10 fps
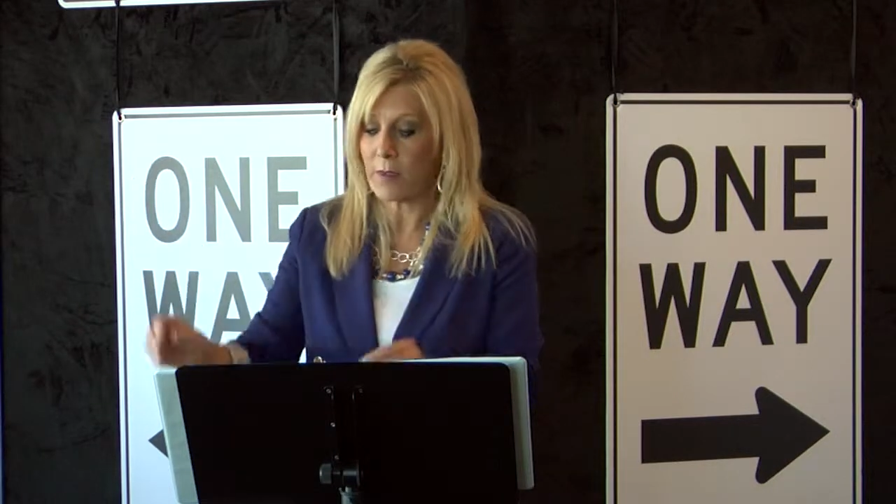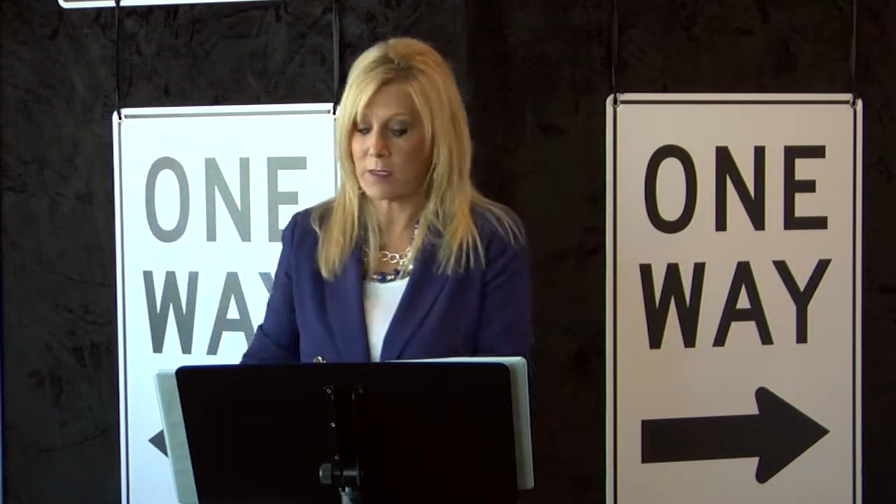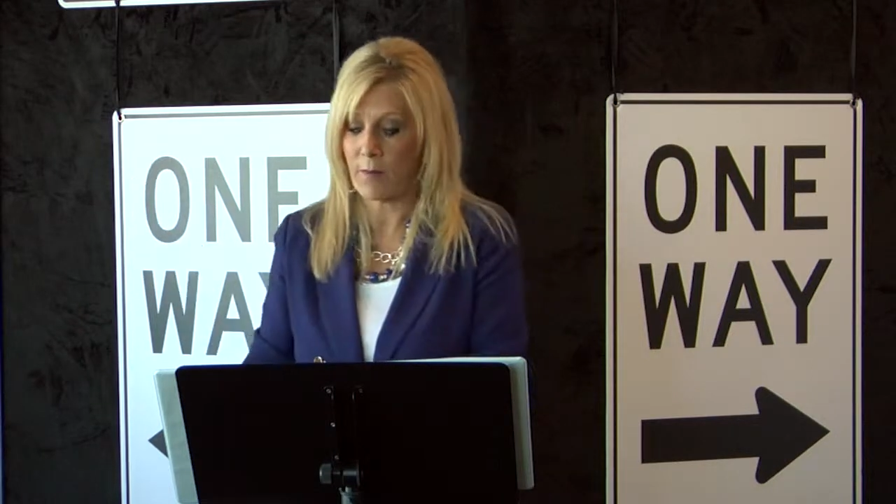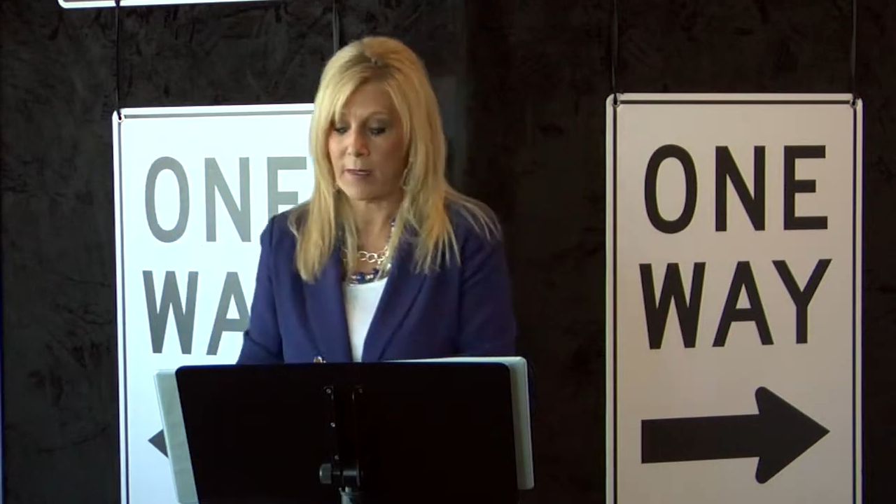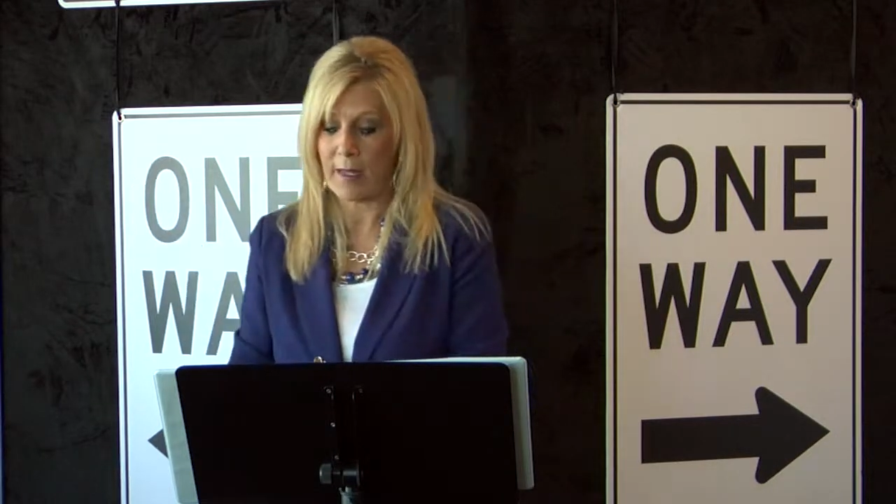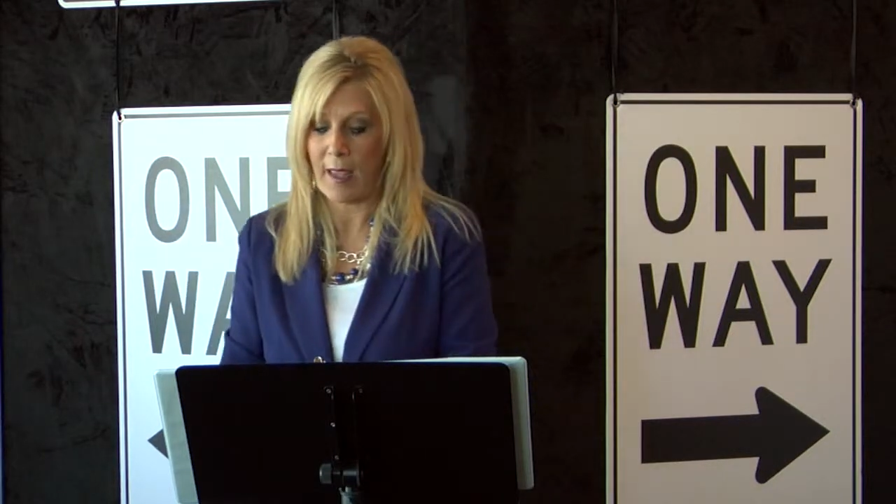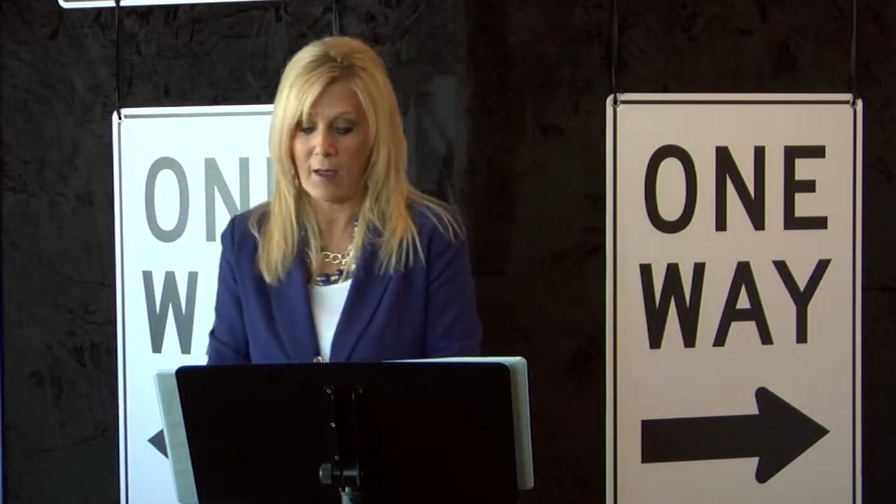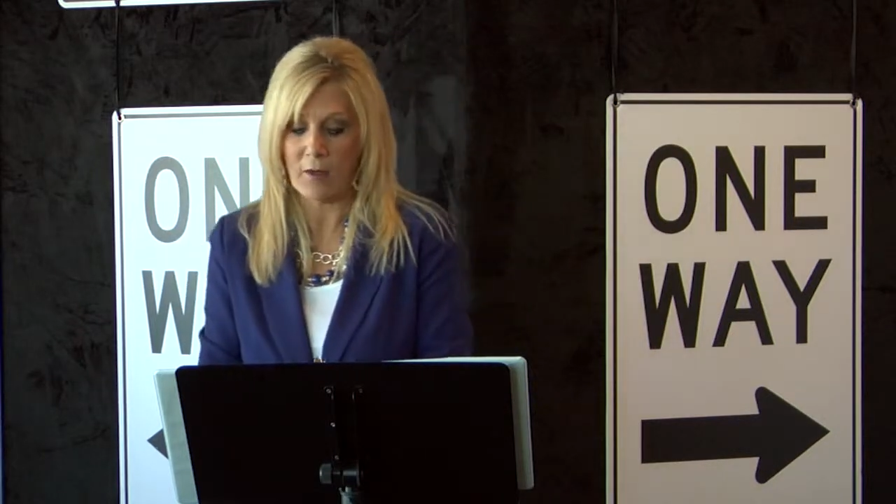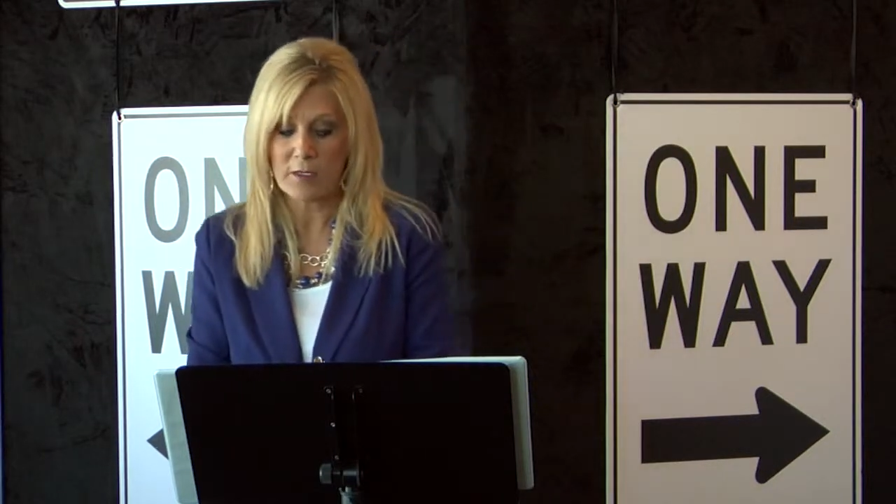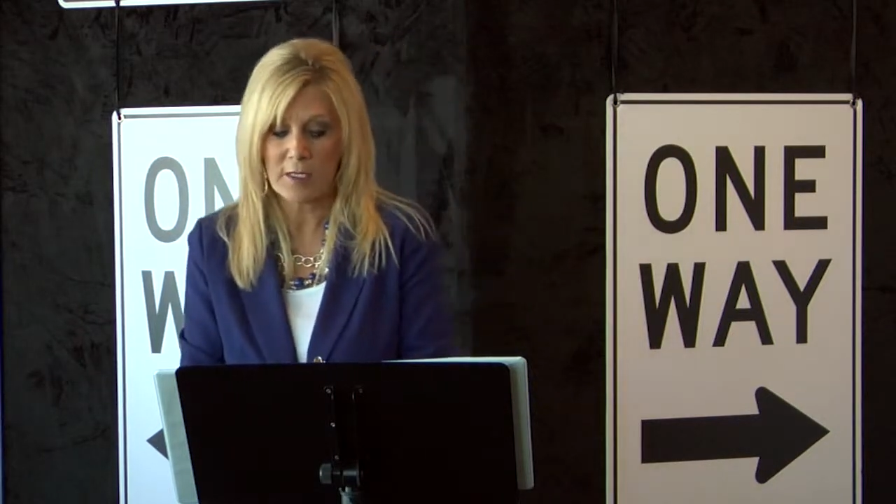somebody
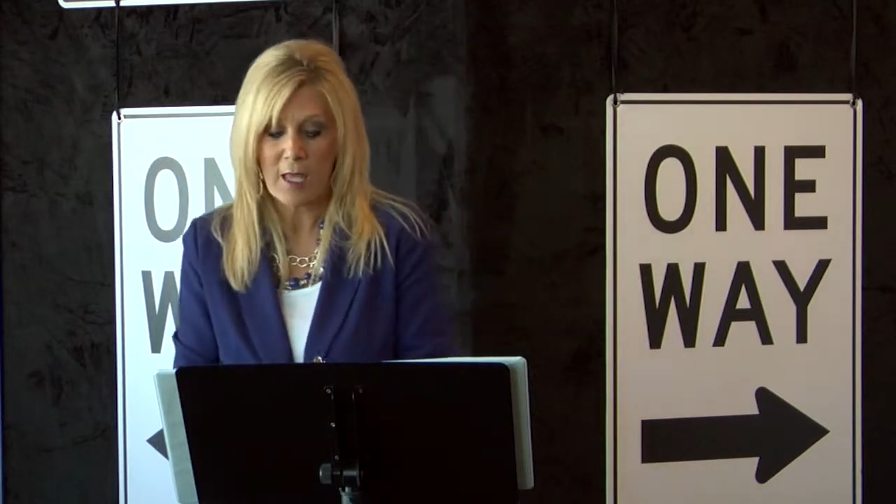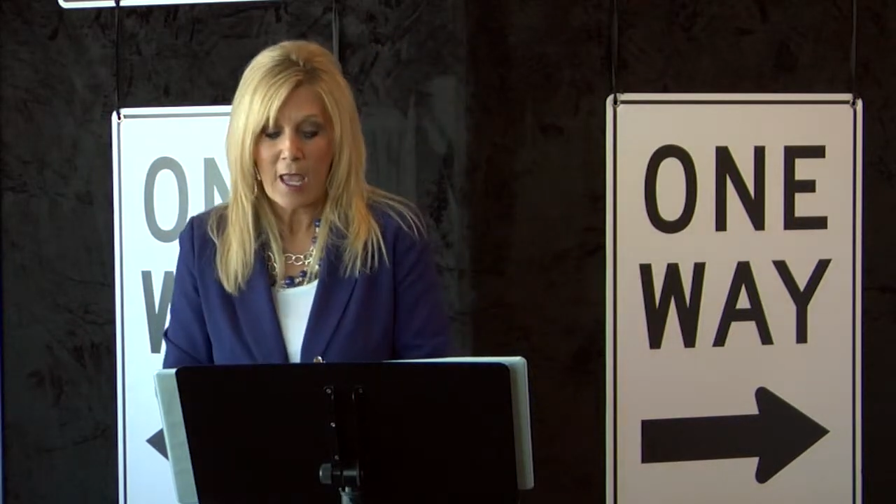else.